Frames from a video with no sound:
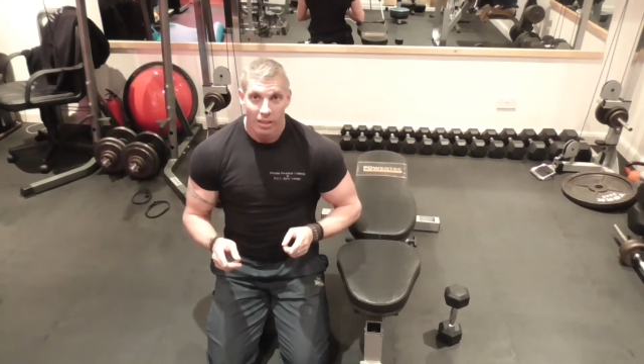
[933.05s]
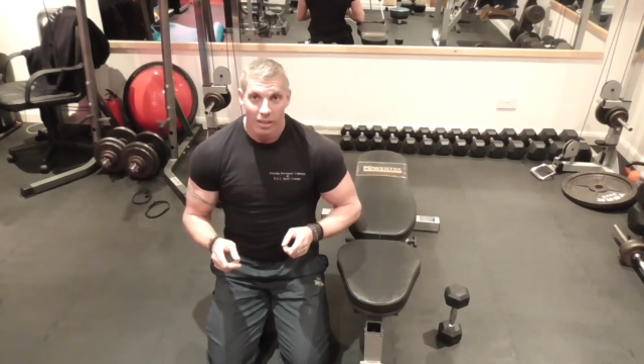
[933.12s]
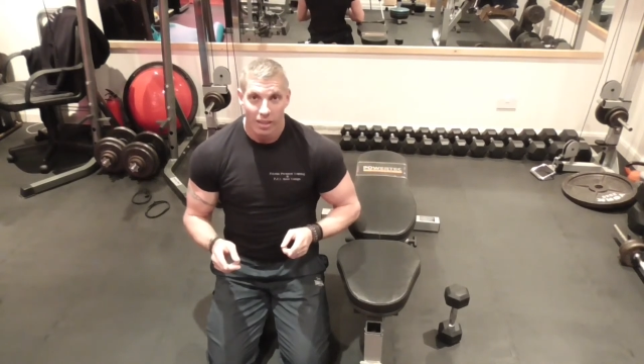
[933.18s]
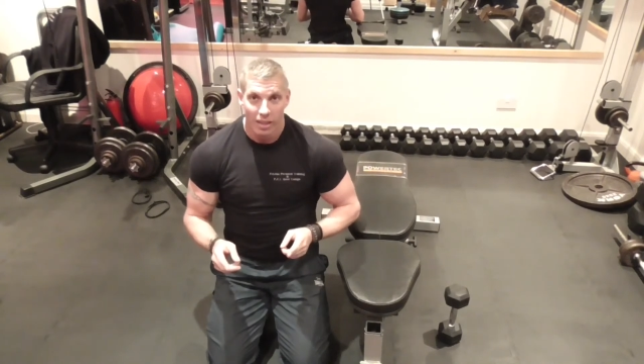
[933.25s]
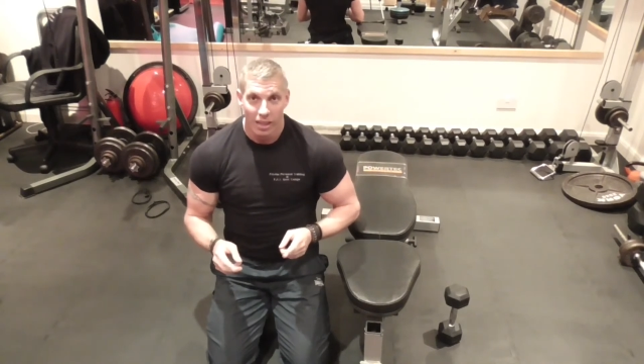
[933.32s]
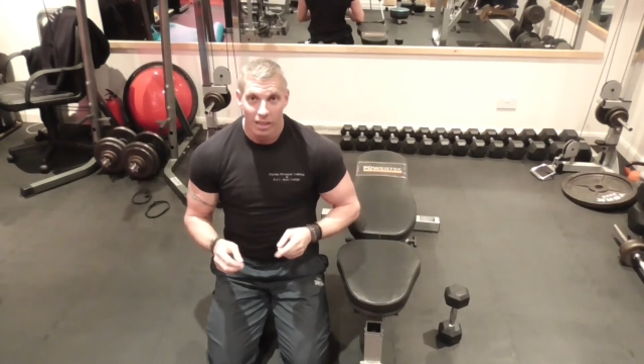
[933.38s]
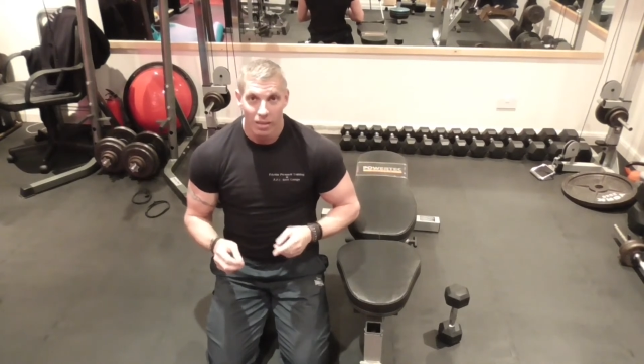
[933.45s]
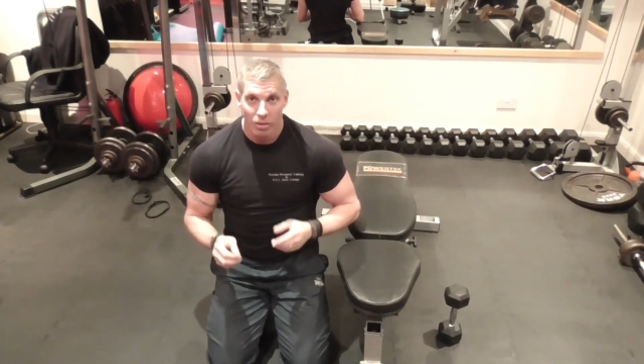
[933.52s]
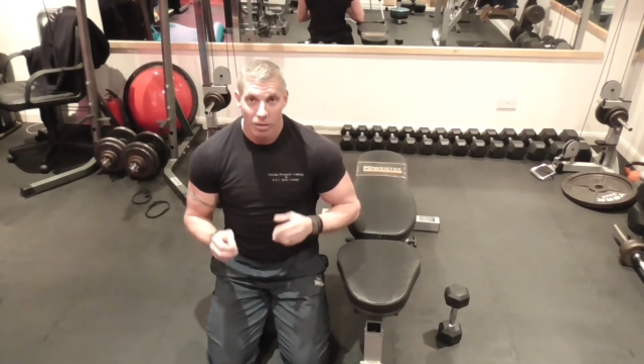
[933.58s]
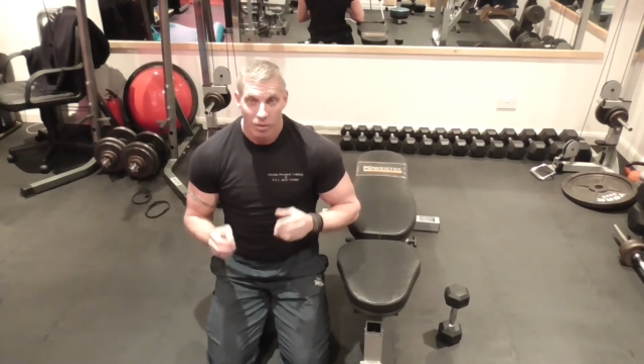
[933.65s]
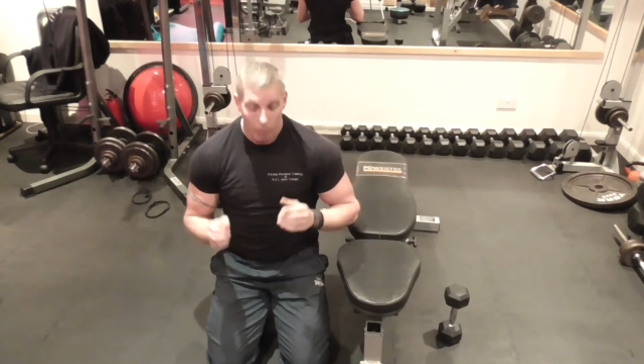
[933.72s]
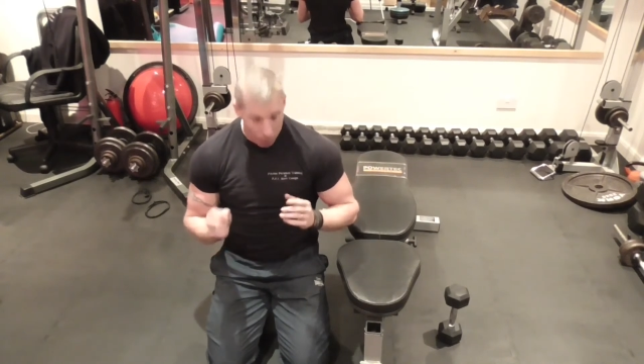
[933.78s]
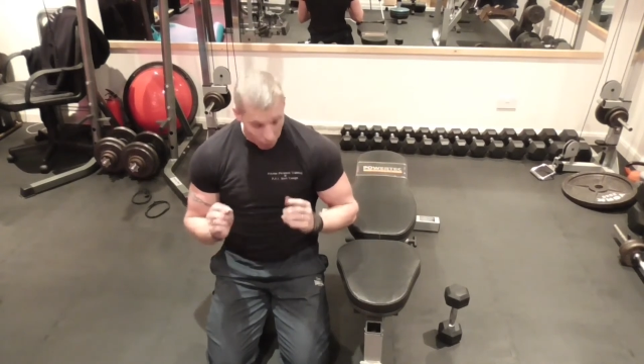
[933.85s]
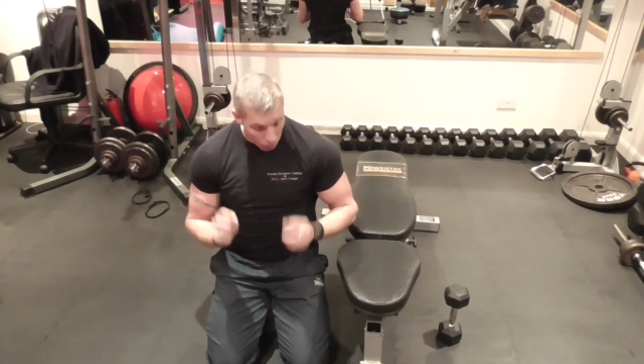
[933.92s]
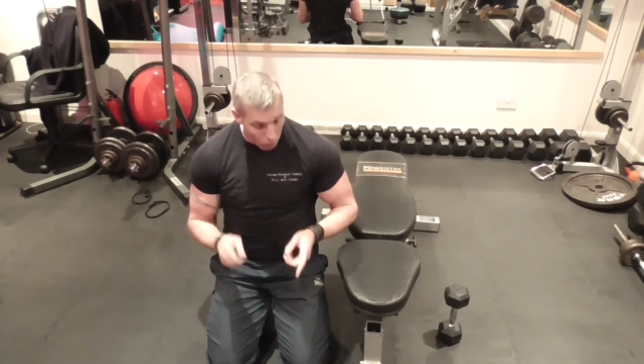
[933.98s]
Okay,
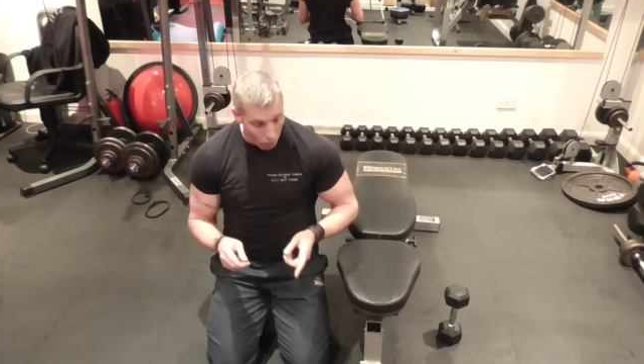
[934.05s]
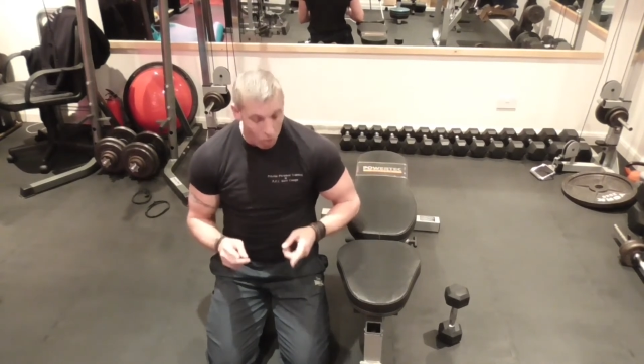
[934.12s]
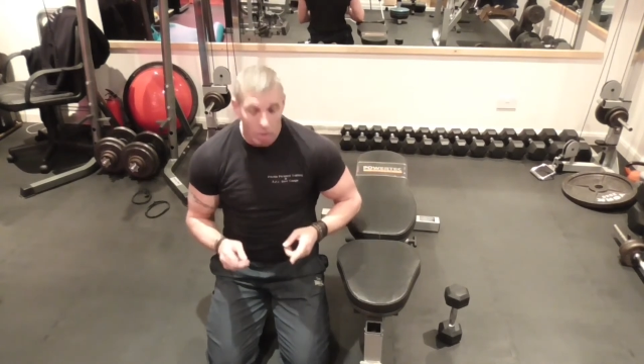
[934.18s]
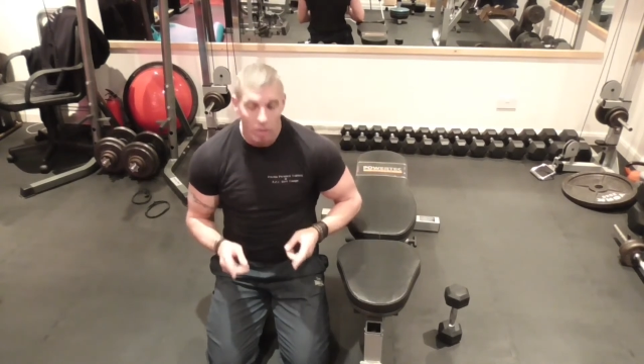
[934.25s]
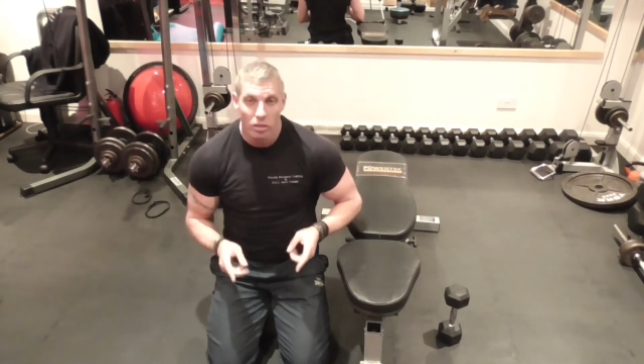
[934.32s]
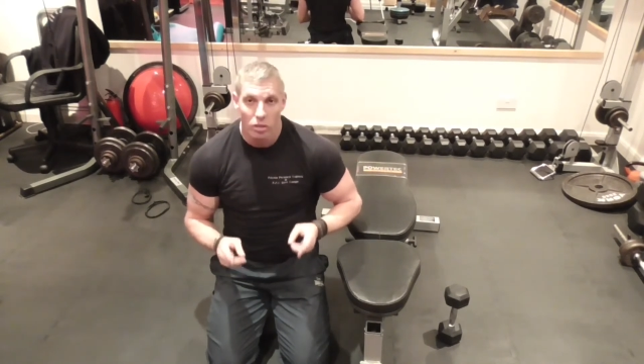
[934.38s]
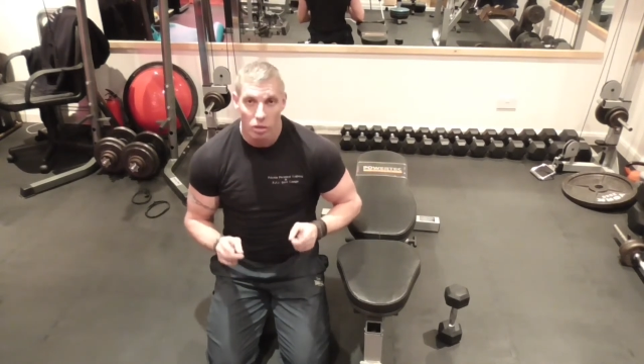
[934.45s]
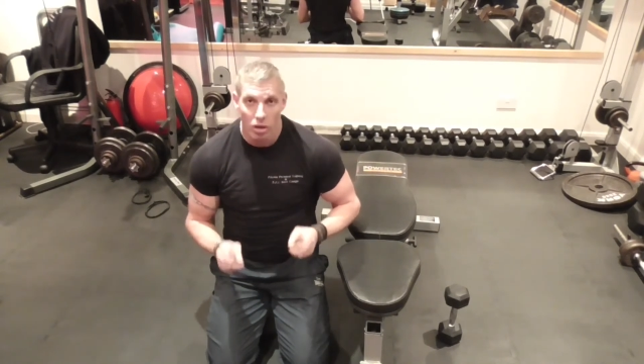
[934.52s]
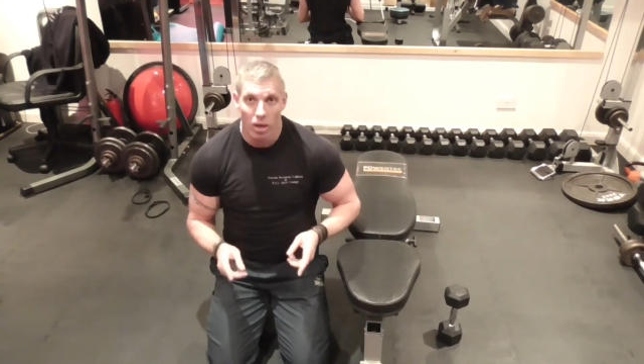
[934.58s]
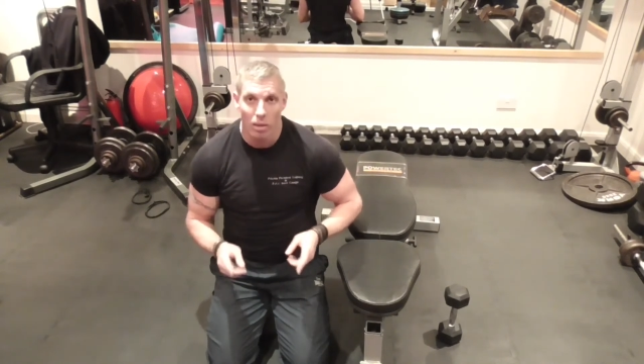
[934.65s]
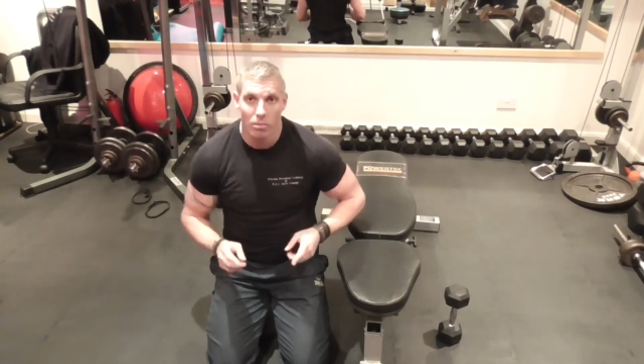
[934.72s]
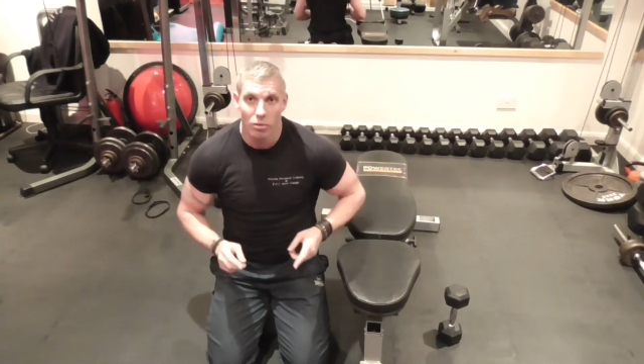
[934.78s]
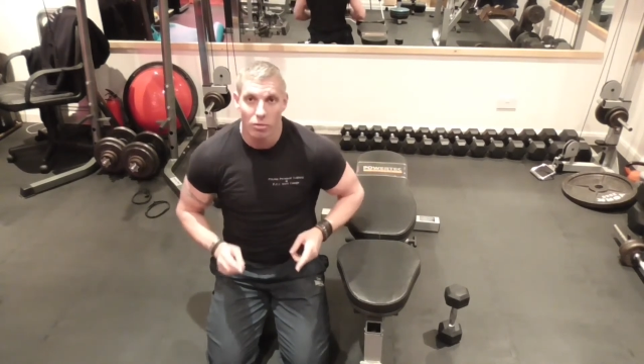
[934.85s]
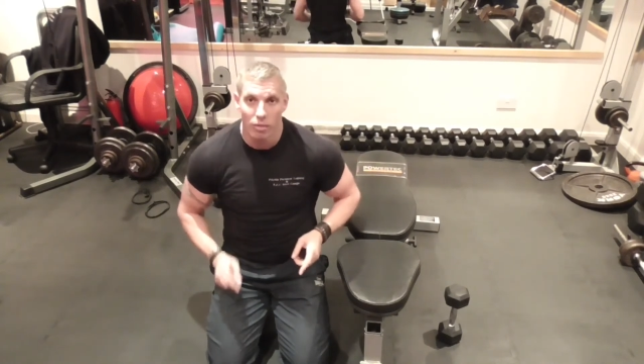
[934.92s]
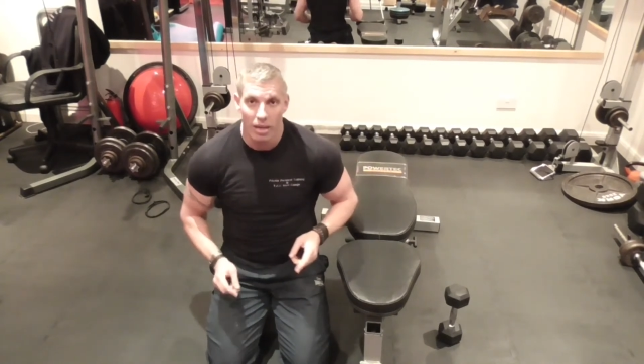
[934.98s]
4 times